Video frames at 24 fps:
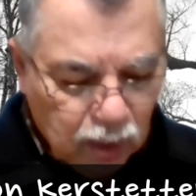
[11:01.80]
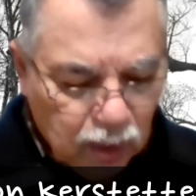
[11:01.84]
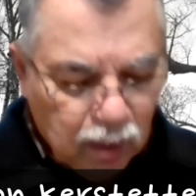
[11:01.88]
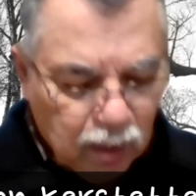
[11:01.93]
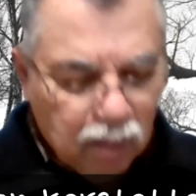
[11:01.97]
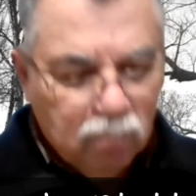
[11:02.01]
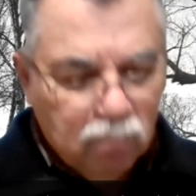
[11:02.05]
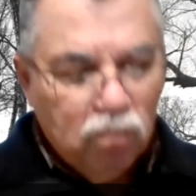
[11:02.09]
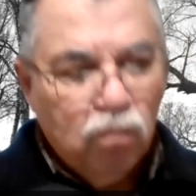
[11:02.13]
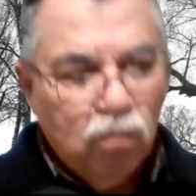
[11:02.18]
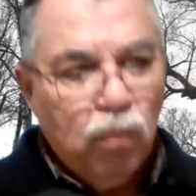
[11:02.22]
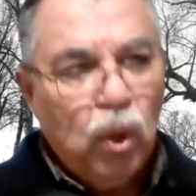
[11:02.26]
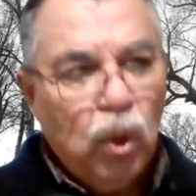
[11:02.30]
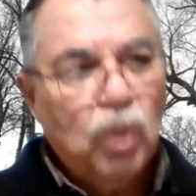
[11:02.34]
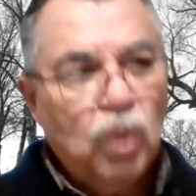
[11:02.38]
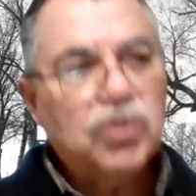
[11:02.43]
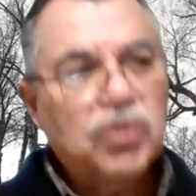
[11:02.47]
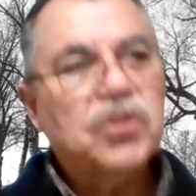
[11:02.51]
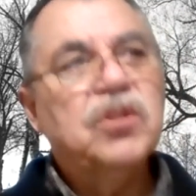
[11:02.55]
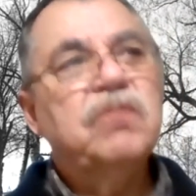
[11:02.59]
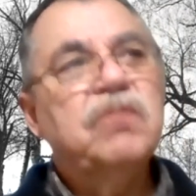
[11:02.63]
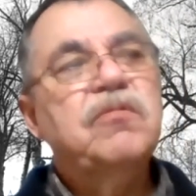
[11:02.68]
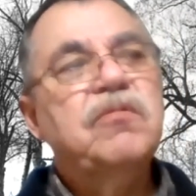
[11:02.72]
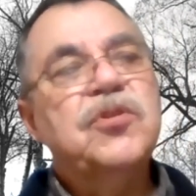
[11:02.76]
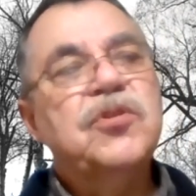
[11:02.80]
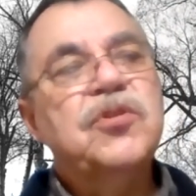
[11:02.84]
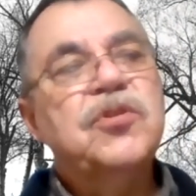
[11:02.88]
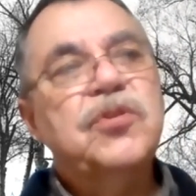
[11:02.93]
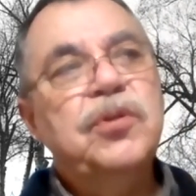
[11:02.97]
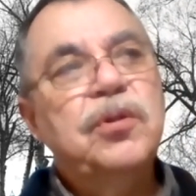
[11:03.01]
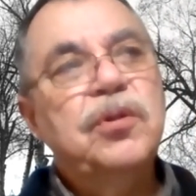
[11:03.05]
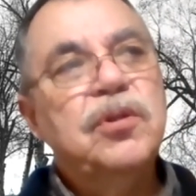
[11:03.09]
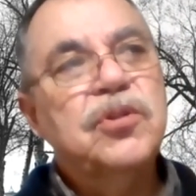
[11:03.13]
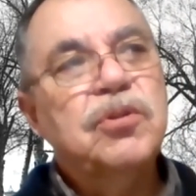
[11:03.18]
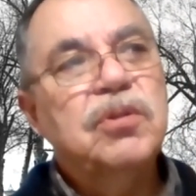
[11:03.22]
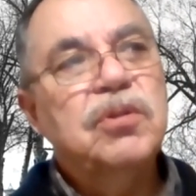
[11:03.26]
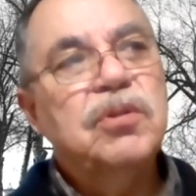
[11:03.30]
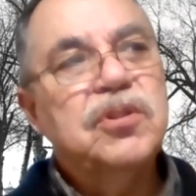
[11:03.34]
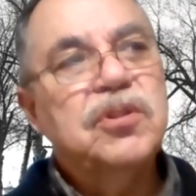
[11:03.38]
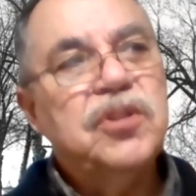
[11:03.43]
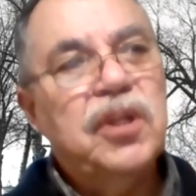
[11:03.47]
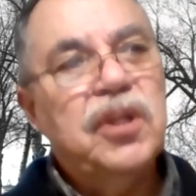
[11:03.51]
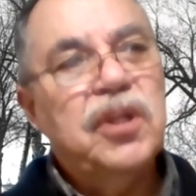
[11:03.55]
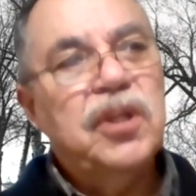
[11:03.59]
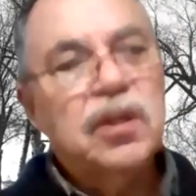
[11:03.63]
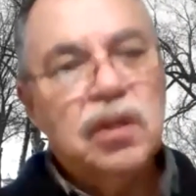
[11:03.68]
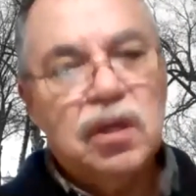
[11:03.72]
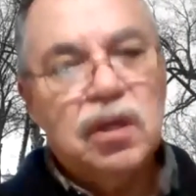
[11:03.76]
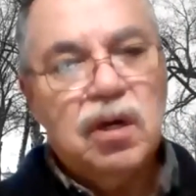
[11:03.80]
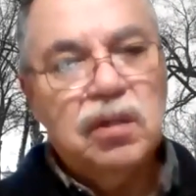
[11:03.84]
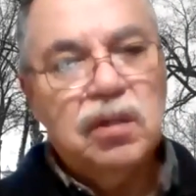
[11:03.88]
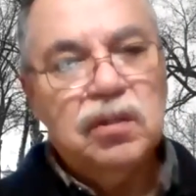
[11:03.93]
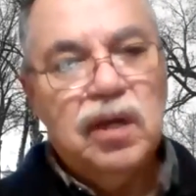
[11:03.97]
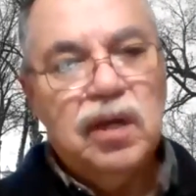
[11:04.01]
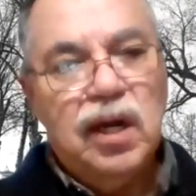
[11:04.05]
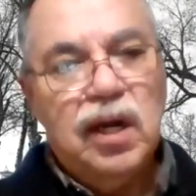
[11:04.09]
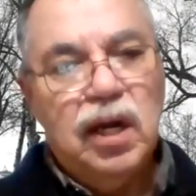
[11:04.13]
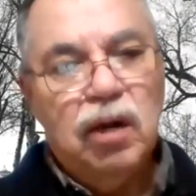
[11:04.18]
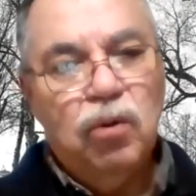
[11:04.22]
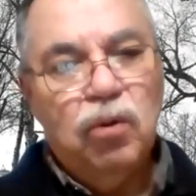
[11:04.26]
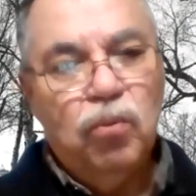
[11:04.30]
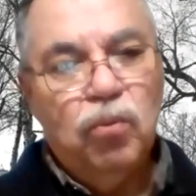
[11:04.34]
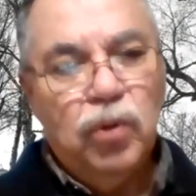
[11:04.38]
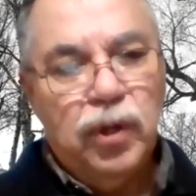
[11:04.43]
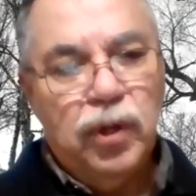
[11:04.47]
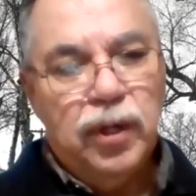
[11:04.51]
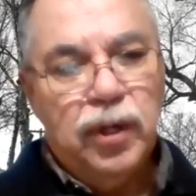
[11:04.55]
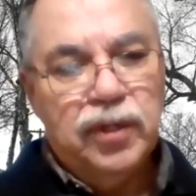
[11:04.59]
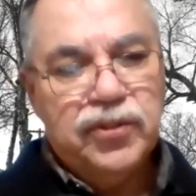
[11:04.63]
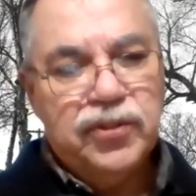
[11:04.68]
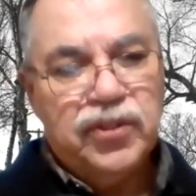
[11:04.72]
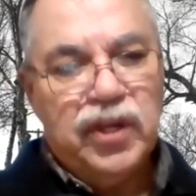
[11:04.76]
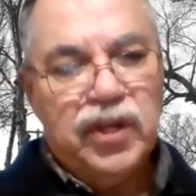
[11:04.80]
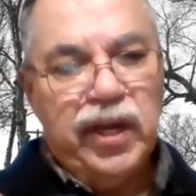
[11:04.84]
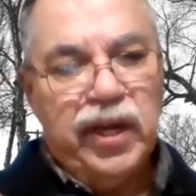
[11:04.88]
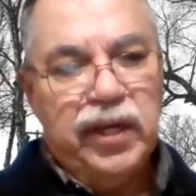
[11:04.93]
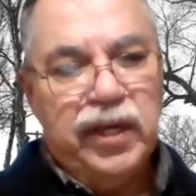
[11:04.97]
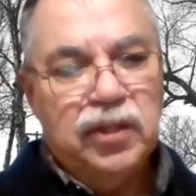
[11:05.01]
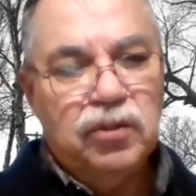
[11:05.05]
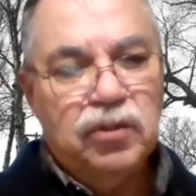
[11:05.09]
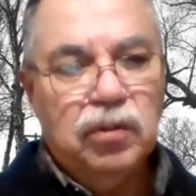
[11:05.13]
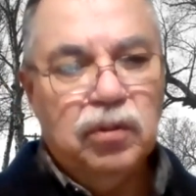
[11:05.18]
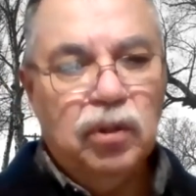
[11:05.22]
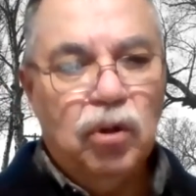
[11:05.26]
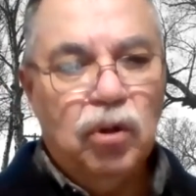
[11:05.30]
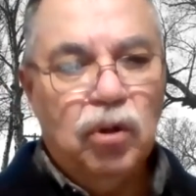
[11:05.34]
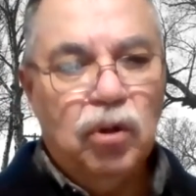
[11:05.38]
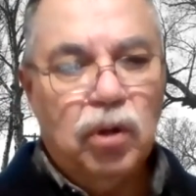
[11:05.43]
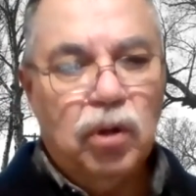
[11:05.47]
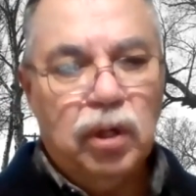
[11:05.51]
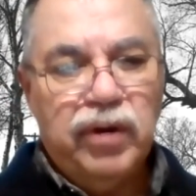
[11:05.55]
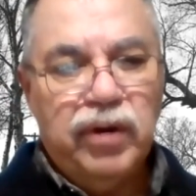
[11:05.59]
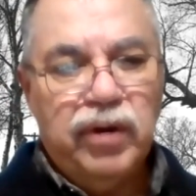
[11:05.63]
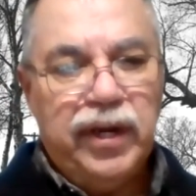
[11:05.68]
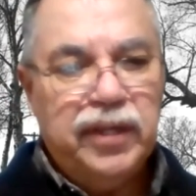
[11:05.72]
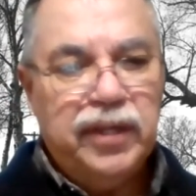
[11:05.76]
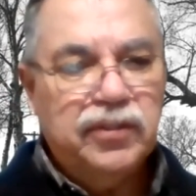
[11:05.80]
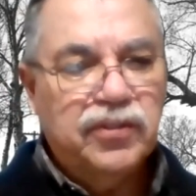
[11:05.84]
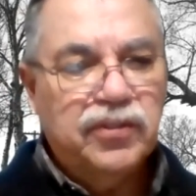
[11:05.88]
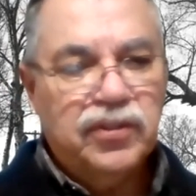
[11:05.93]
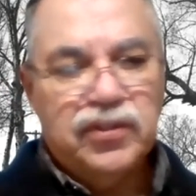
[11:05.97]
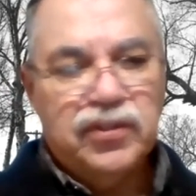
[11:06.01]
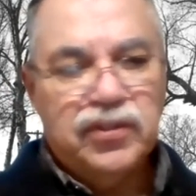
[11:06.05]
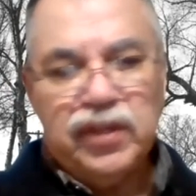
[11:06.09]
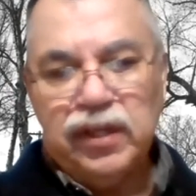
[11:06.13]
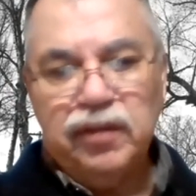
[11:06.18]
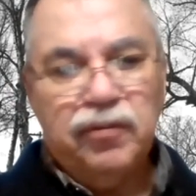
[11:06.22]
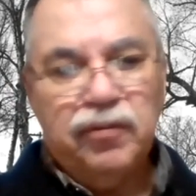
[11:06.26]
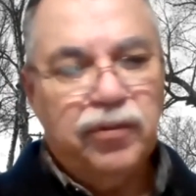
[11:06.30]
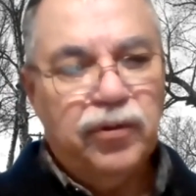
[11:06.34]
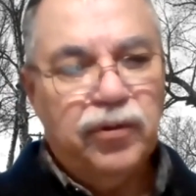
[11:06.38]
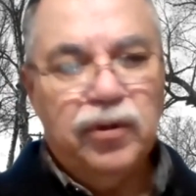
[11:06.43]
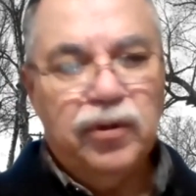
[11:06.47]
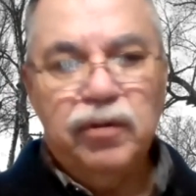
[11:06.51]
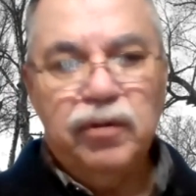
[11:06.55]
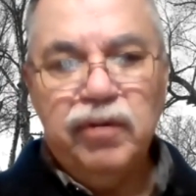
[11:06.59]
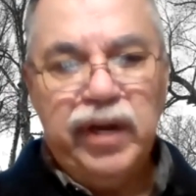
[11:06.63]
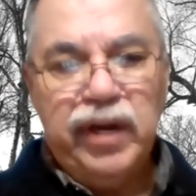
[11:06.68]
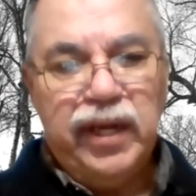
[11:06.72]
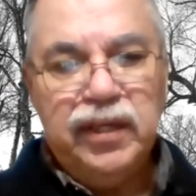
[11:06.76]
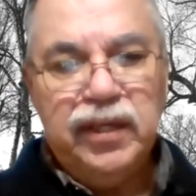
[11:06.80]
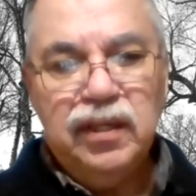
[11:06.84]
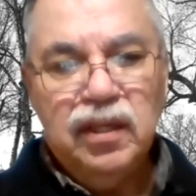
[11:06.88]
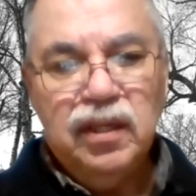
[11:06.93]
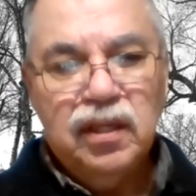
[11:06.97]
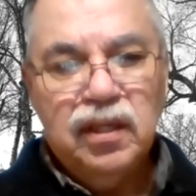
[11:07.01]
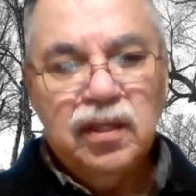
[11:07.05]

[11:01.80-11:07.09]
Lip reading: Most of the students who attended Carlisle were assigned to the lower grades, second and third grade.